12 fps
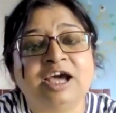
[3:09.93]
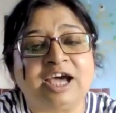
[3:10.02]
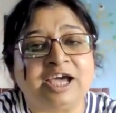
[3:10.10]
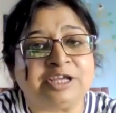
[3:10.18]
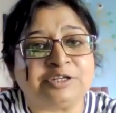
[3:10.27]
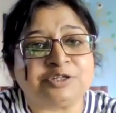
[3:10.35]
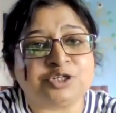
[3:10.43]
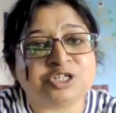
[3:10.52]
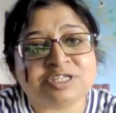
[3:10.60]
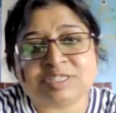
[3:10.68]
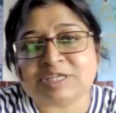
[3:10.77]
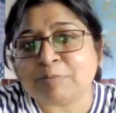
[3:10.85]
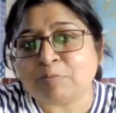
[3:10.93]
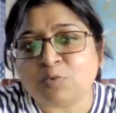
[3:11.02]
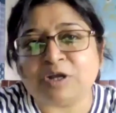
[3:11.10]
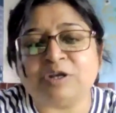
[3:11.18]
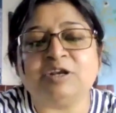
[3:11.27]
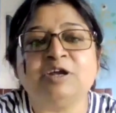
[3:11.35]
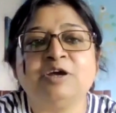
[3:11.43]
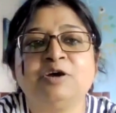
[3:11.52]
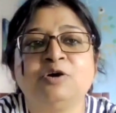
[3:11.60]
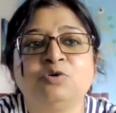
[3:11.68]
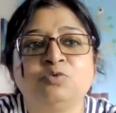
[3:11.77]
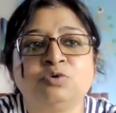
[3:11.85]
And she's someone
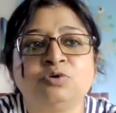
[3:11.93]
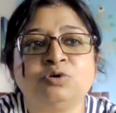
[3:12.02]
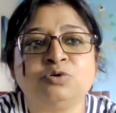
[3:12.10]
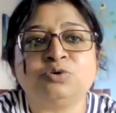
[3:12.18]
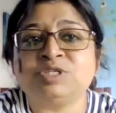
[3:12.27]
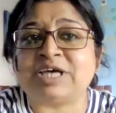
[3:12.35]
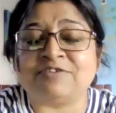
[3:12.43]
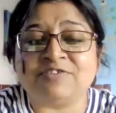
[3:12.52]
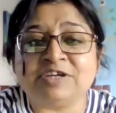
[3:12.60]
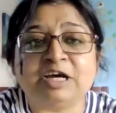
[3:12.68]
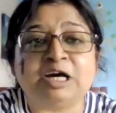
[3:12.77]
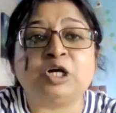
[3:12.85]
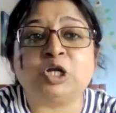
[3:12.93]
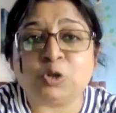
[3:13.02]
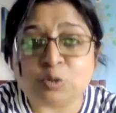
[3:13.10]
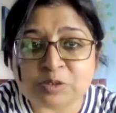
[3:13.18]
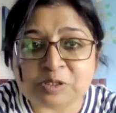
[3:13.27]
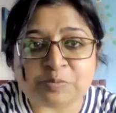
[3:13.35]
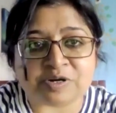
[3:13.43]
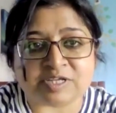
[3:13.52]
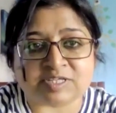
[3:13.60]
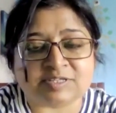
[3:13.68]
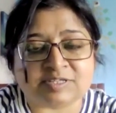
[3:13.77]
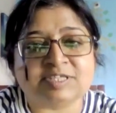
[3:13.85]
who's having a global
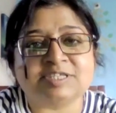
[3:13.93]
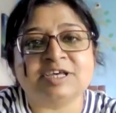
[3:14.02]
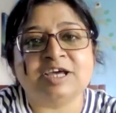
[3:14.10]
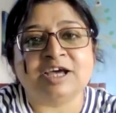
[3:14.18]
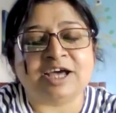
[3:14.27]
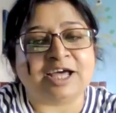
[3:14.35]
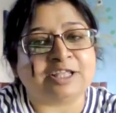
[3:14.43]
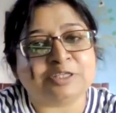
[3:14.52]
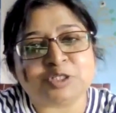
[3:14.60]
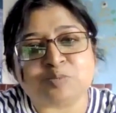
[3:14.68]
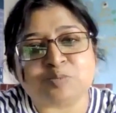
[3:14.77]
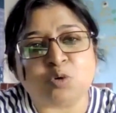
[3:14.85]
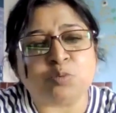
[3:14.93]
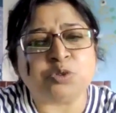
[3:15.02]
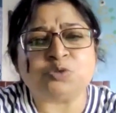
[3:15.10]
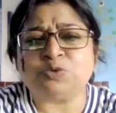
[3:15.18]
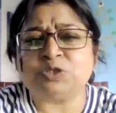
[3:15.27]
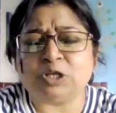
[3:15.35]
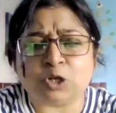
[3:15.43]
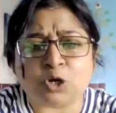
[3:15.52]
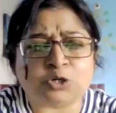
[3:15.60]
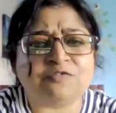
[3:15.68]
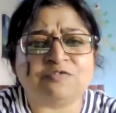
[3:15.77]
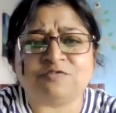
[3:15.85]
presence at this moment with a
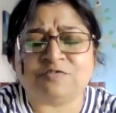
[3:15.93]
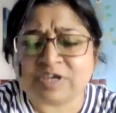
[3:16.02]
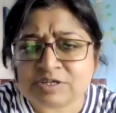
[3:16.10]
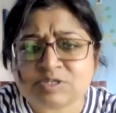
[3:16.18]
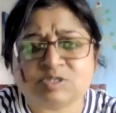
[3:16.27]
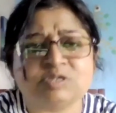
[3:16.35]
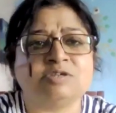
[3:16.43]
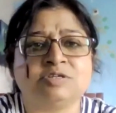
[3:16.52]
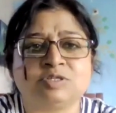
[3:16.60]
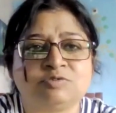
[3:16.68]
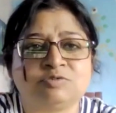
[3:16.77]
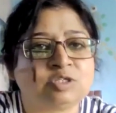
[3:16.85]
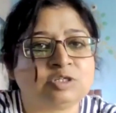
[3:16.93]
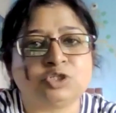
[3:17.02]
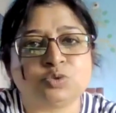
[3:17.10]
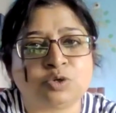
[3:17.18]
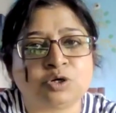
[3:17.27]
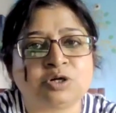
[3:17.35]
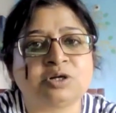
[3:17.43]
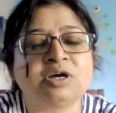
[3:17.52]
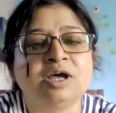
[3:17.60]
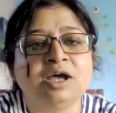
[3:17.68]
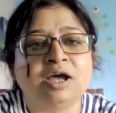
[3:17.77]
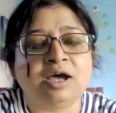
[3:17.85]
lot of very serious research work
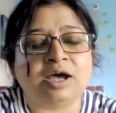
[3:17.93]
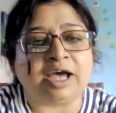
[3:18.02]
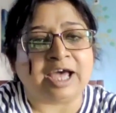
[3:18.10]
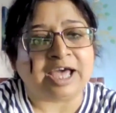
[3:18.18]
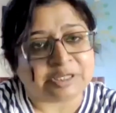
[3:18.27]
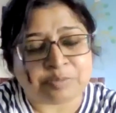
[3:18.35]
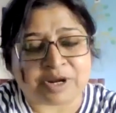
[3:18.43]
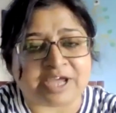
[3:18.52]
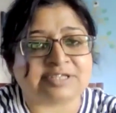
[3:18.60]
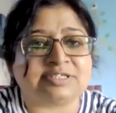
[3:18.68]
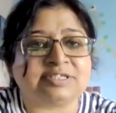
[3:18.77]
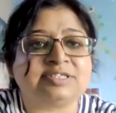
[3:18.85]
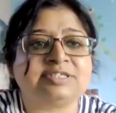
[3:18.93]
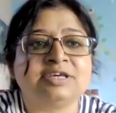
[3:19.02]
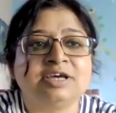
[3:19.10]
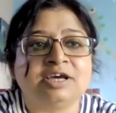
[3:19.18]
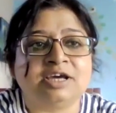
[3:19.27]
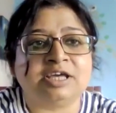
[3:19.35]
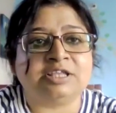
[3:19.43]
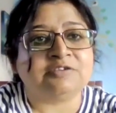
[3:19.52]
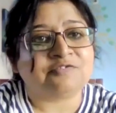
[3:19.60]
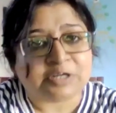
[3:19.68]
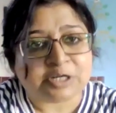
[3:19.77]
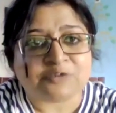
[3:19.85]
and practice in the
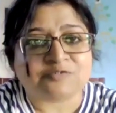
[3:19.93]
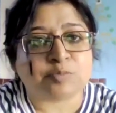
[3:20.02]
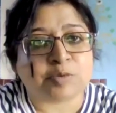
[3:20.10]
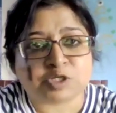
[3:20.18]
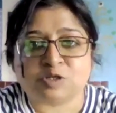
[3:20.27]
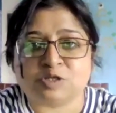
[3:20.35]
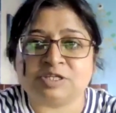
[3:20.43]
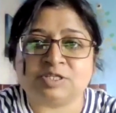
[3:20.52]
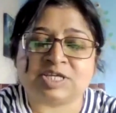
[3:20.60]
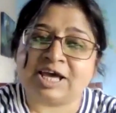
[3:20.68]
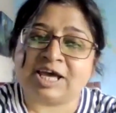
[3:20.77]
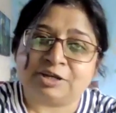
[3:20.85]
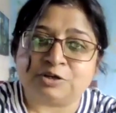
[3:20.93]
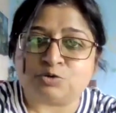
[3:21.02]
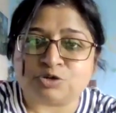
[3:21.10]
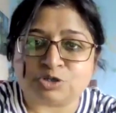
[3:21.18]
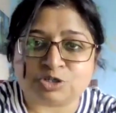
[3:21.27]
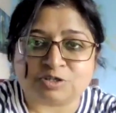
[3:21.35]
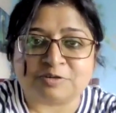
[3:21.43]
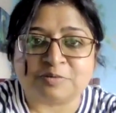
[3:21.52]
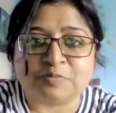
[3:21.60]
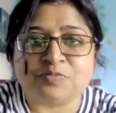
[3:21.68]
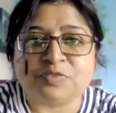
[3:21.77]
field of special needs and nutrition.